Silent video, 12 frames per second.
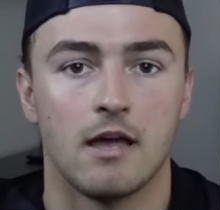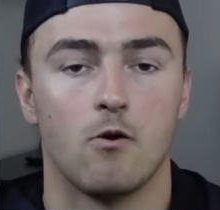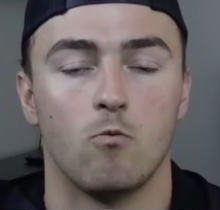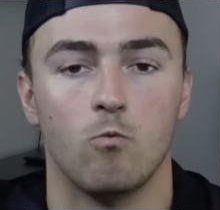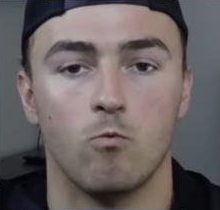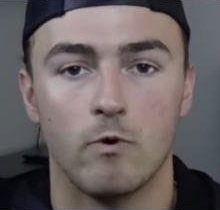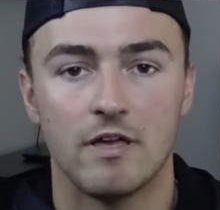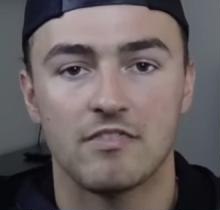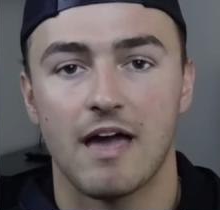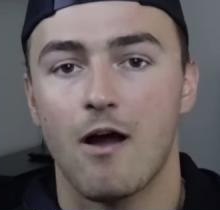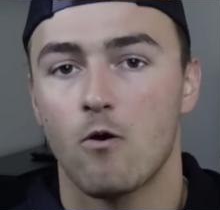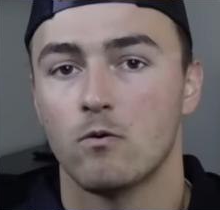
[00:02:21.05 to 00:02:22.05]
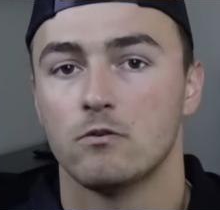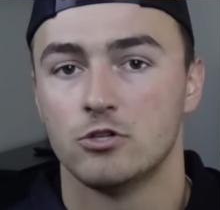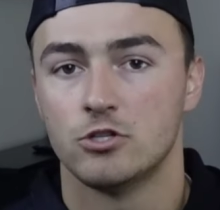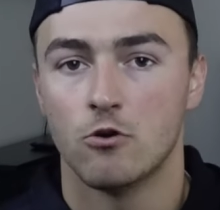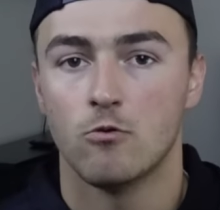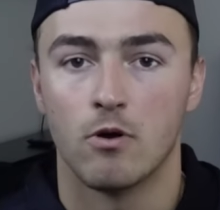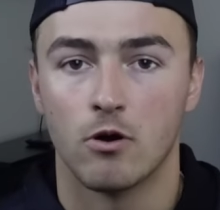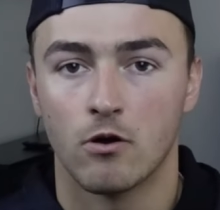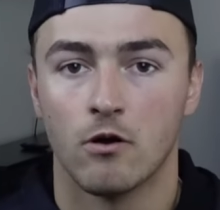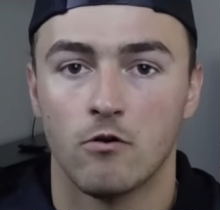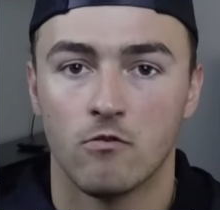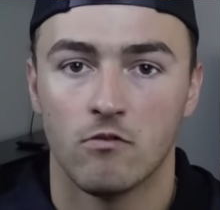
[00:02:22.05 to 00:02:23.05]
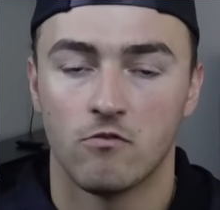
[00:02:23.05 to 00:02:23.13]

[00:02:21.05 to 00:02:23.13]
without Joe Burrow